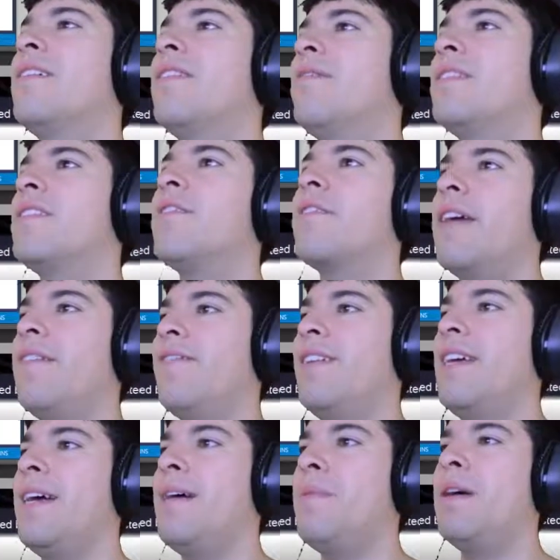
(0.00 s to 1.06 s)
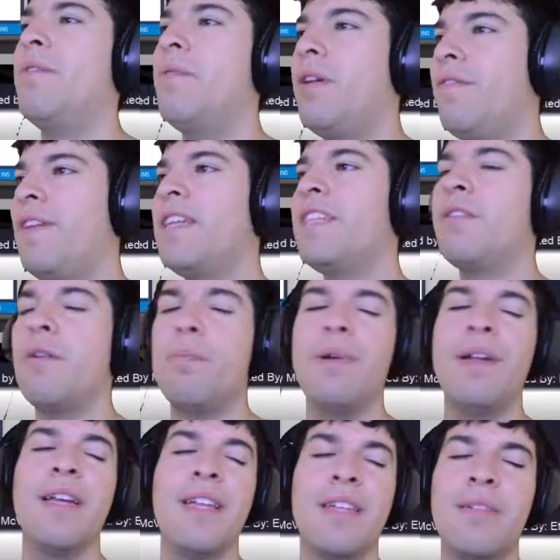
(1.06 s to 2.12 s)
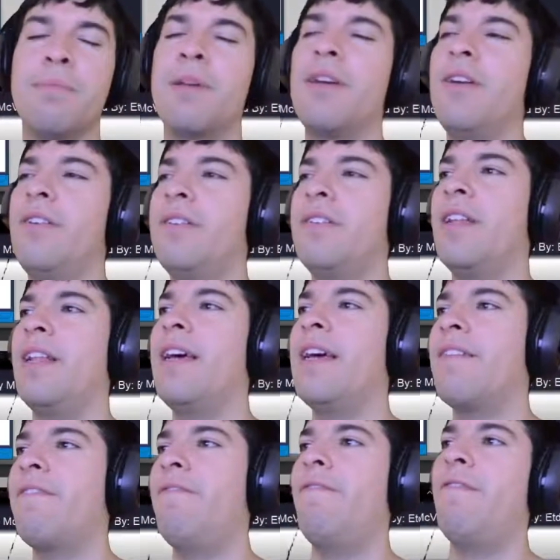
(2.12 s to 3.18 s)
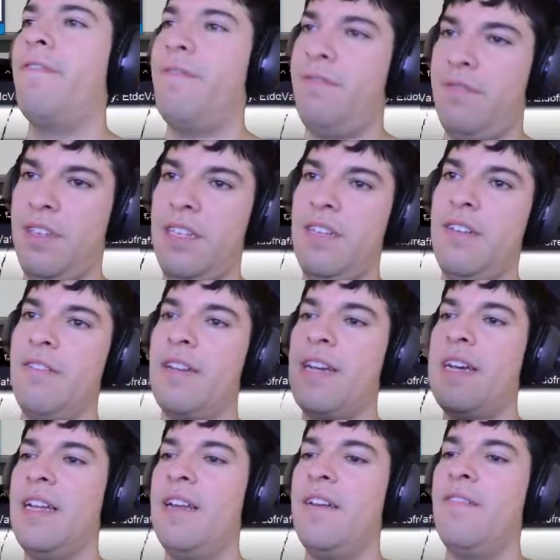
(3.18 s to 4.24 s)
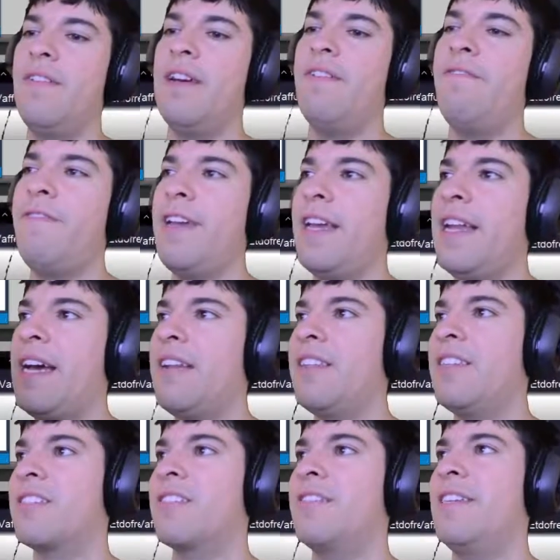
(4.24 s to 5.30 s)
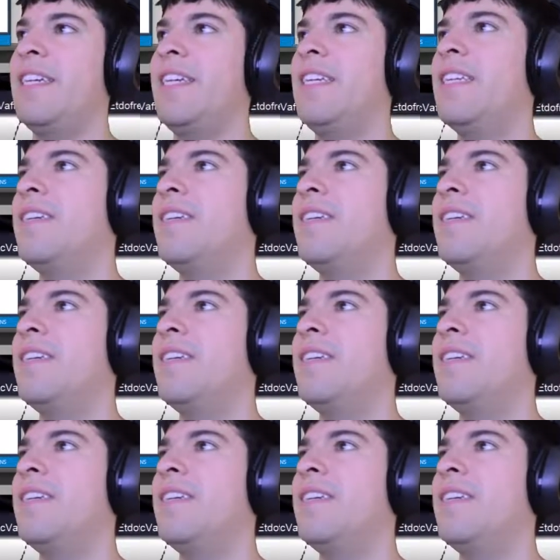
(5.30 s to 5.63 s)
which is okay for now, but eventually we'll put in some code to, like, you know, kind of fade out the screen.